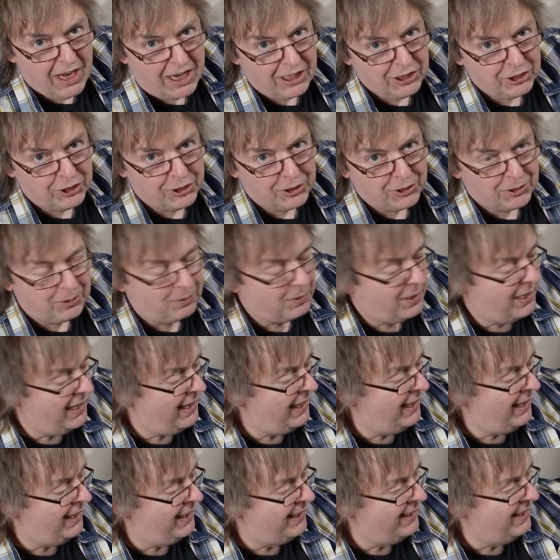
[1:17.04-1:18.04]
touch
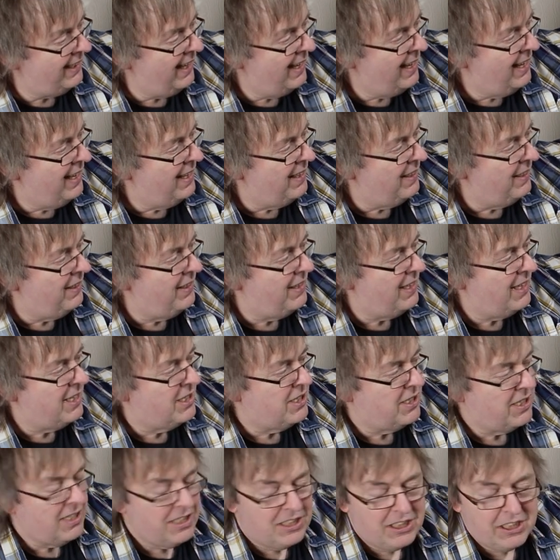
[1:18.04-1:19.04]
screen.
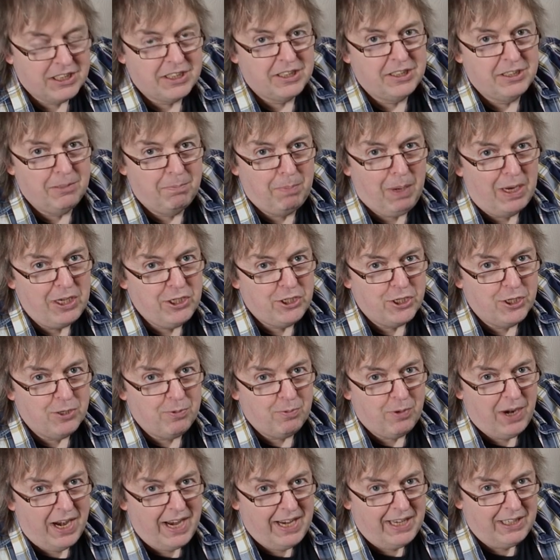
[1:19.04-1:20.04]
This is the
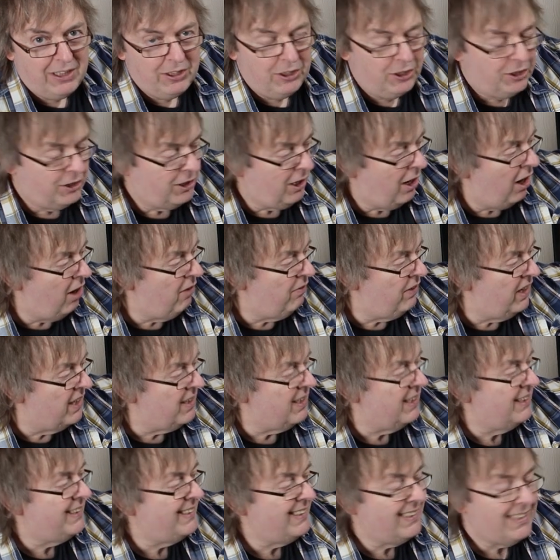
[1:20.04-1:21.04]
budget range of
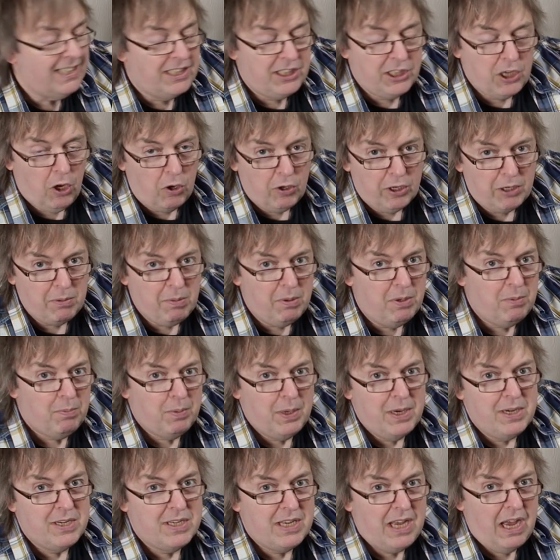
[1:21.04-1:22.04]
it. This is a document
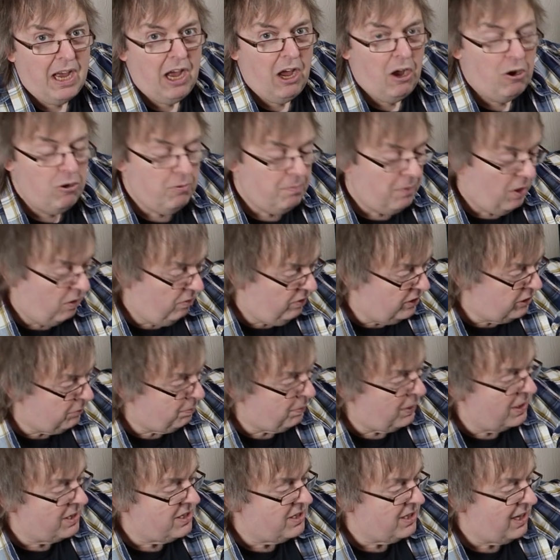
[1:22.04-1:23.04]
printer, home office
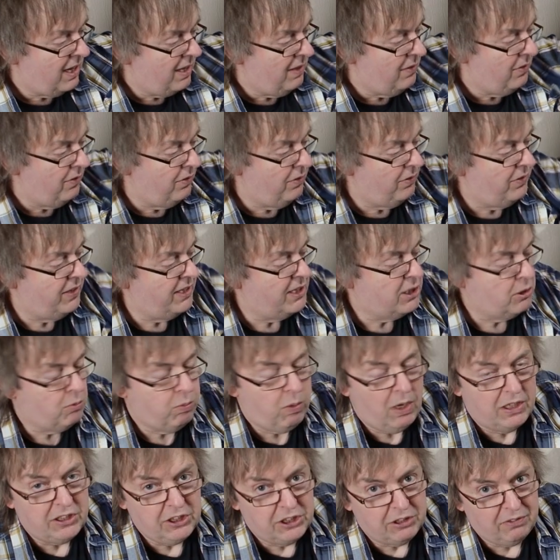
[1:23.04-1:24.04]
printer. This
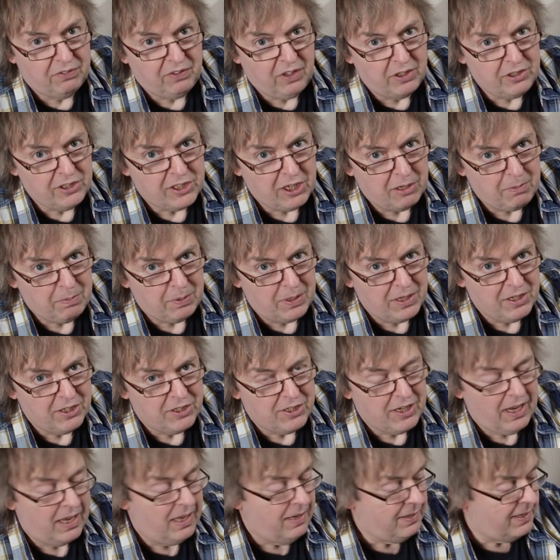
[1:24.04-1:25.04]
one's a photo
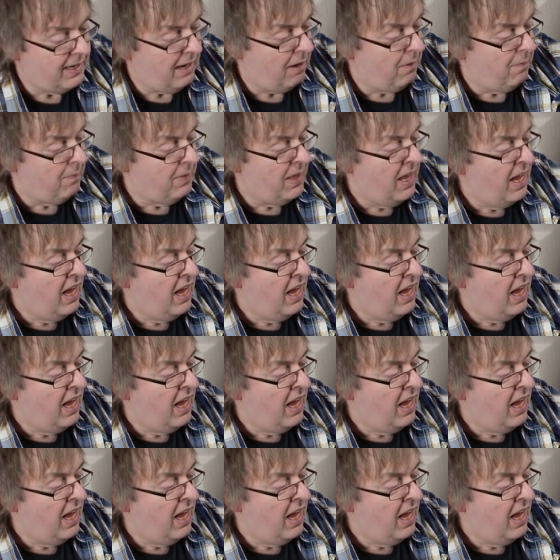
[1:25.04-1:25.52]
printer. Now,